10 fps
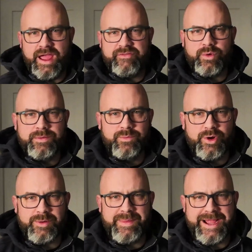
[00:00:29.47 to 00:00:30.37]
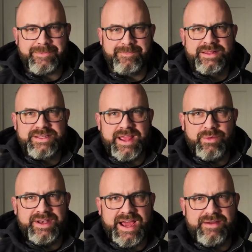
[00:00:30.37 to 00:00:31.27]
Hey everyone, welcome back. Today I
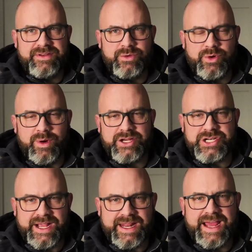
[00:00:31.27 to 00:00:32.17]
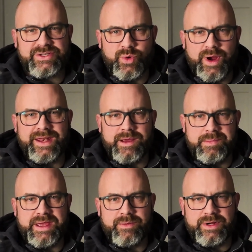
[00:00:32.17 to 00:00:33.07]
want to dive into a question I get asked quite a
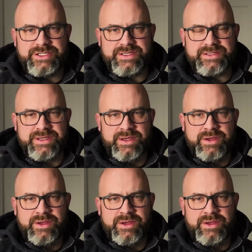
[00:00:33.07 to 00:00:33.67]
bit, which is